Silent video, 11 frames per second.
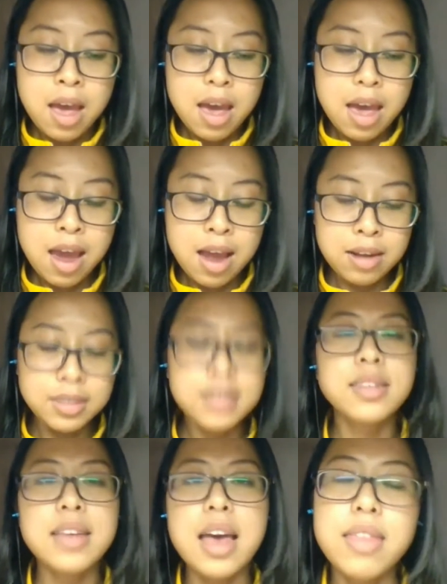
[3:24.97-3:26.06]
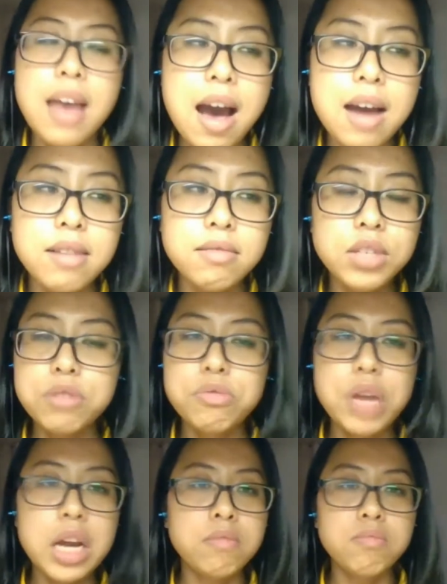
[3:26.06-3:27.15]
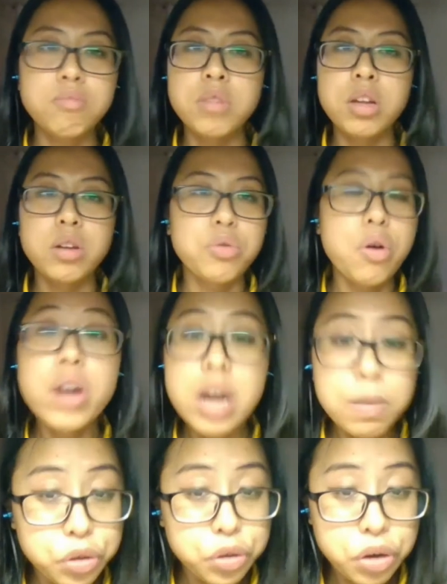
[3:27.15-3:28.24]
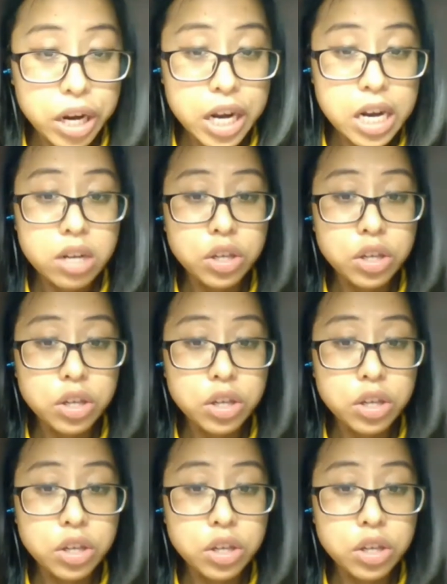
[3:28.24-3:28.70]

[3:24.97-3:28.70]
And she said that during the growing up journey,